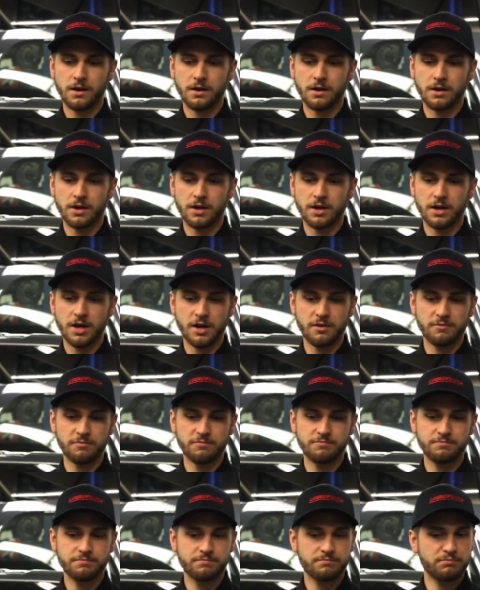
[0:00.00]
uh,
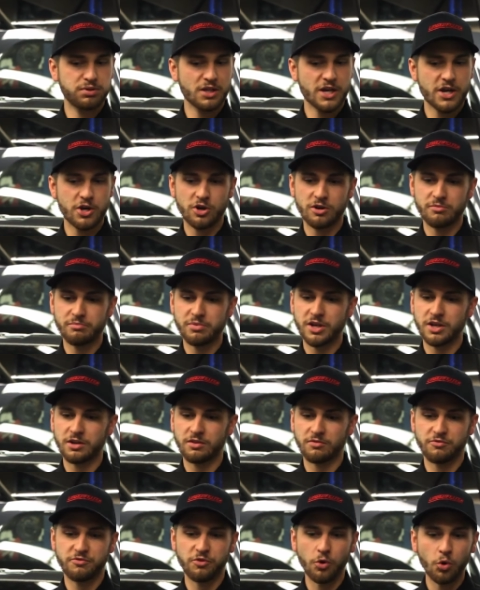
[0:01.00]
I plan on
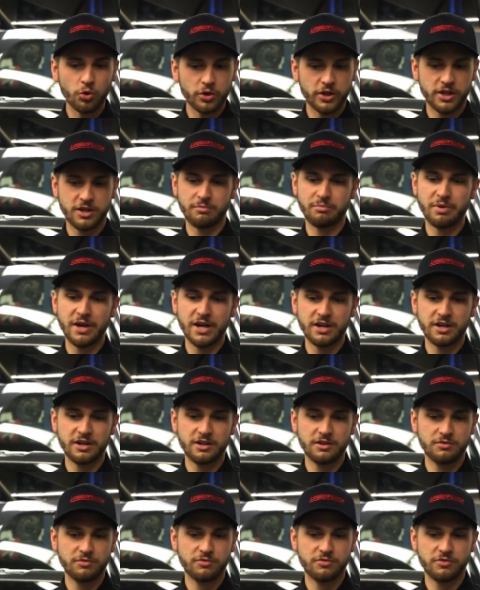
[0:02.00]
being fully
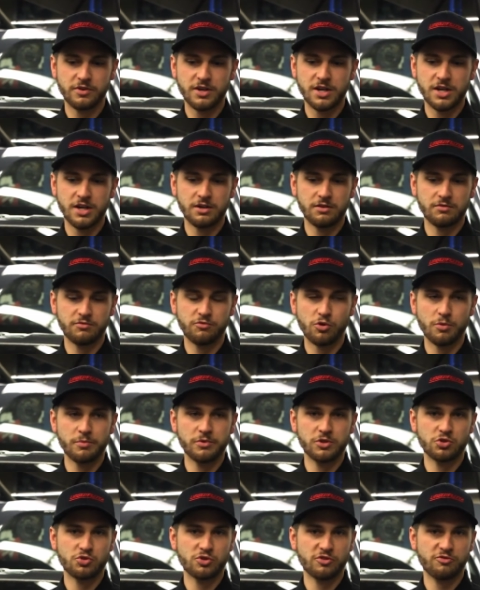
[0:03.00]
competitive in
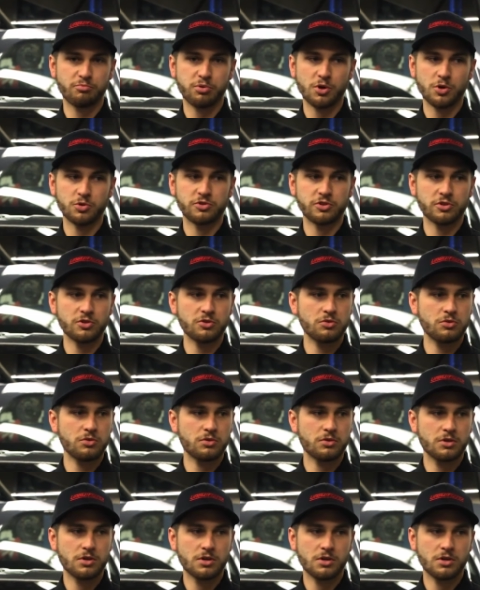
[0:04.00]
Formula Drift Pro 2.